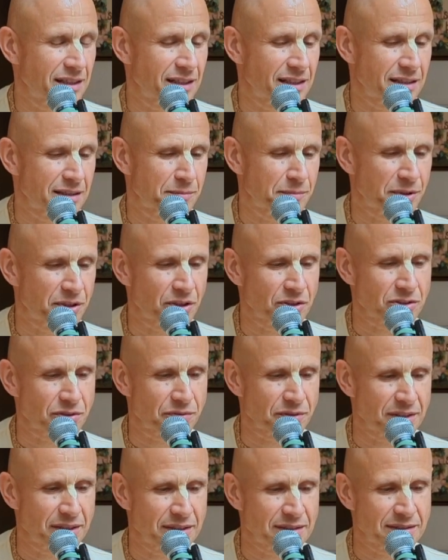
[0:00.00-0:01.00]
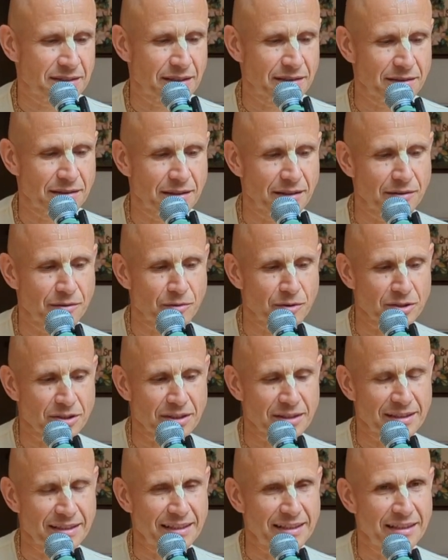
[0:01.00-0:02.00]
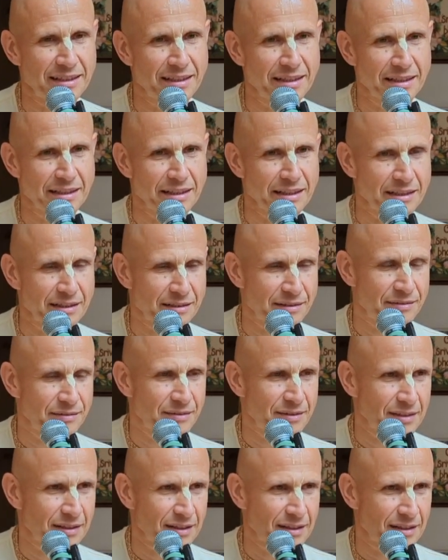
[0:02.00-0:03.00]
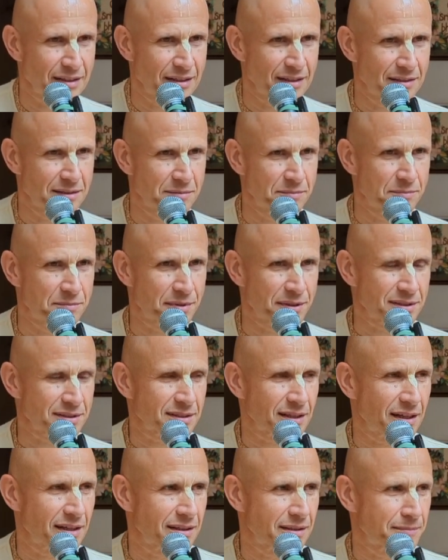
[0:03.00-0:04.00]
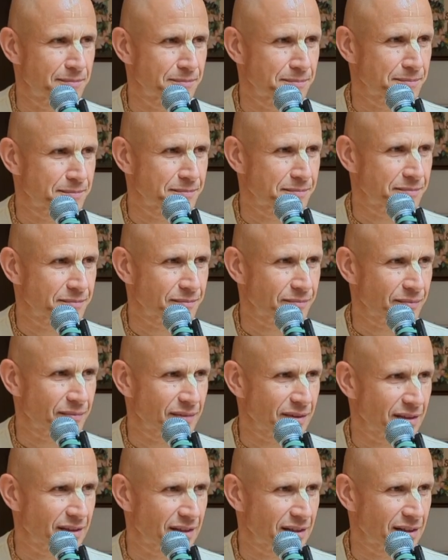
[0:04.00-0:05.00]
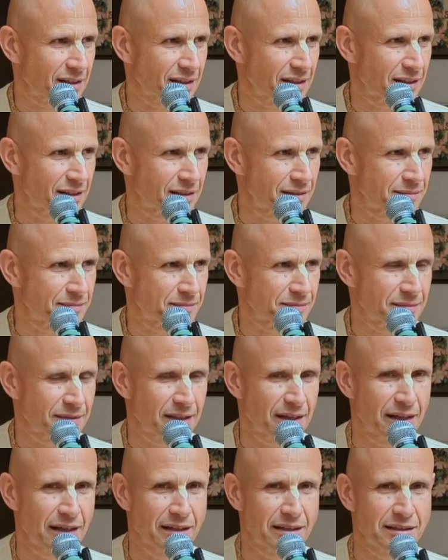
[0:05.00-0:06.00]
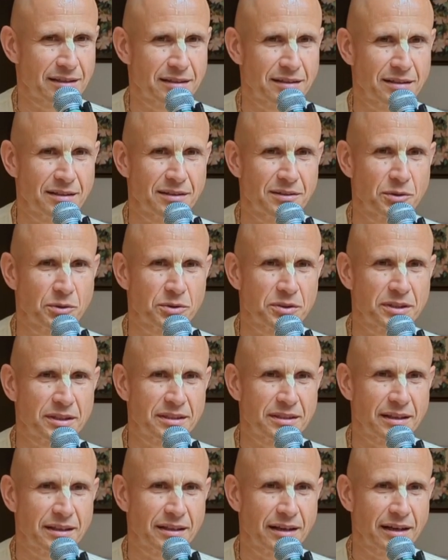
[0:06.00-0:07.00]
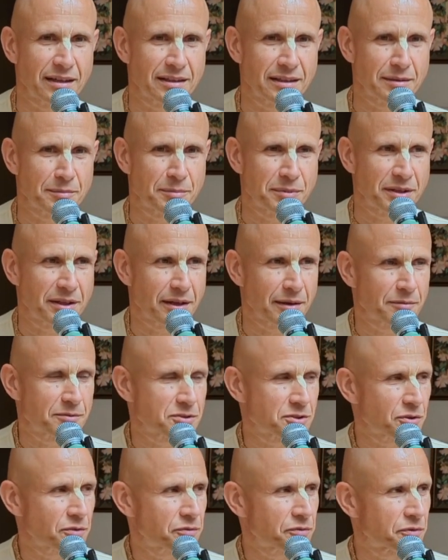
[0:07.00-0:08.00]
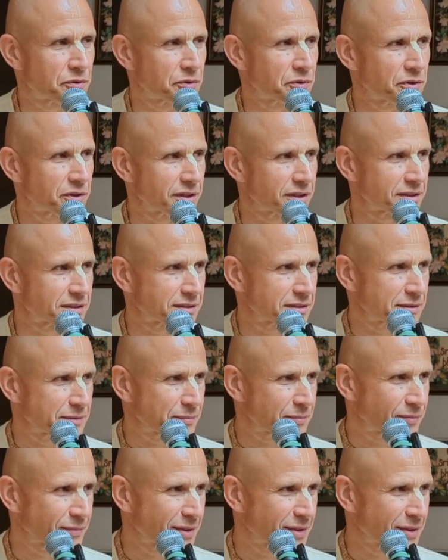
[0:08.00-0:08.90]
and because of this, there was a delay in prasadam, and Lord Nityananda became so furious